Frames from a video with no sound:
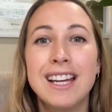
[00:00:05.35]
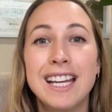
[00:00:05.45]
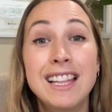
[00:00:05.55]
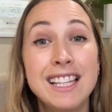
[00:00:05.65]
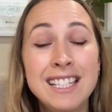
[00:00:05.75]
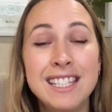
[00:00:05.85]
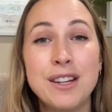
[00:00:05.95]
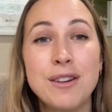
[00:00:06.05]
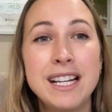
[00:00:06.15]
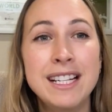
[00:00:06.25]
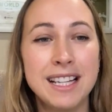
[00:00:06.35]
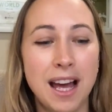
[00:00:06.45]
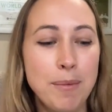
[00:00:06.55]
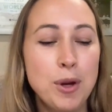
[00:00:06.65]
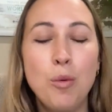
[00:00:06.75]
In this series,
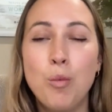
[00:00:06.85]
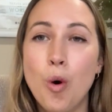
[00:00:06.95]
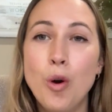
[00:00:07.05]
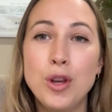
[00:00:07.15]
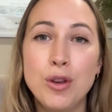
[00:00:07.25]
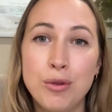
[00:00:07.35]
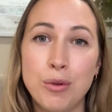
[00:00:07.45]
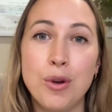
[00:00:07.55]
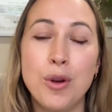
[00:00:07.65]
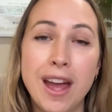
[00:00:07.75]
I'm going to walk you through